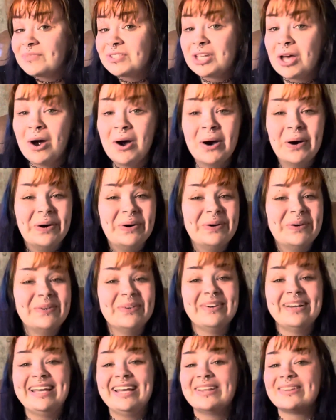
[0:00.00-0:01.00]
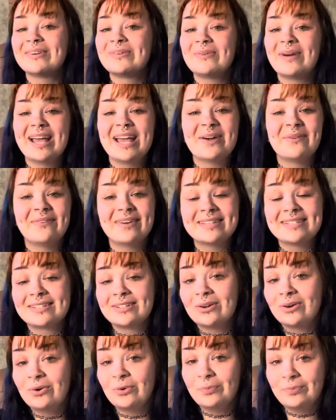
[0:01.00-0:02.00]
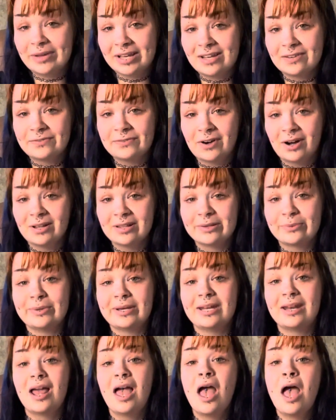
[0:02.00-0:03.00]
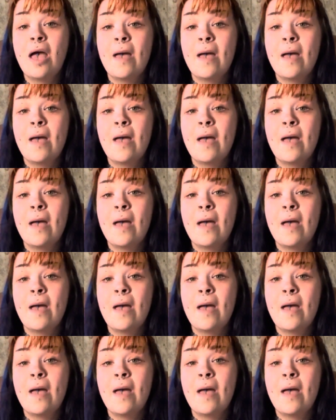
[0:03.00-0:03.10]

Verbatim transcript: So either way, it wasn't a whole big a following.